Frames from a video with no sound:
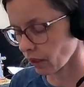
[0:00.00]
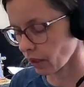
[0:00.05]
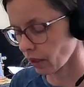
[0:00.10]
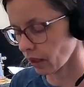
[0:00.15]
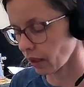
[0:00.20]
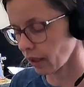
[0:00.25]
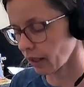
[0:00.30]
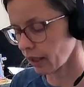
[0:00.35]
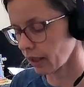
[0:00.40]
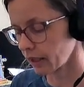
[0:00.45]

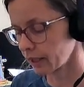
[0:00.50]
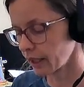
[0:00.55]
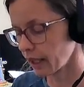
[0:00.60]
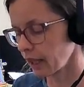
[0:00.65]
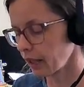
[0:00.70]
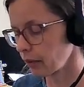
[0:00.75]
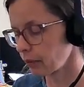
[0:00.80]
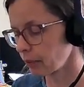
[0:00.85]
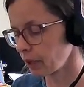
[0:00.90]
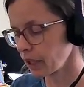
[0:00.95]
I can
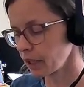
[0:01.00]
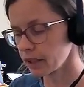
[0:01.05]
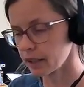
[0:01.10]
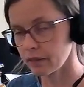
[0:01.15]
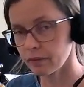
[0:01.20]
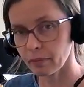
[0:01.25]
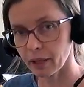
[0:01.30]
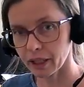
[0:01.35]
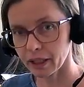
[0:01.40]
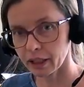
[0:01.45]
take a piece
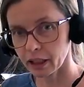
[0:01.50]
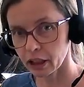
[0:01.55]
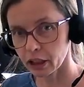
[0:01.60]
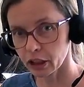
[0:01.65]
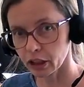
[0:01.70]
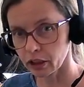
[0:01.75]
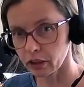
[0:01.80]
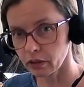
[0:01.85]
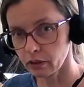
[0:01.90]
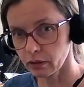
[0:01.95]
of my
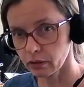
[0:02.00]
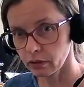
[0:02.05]
tissue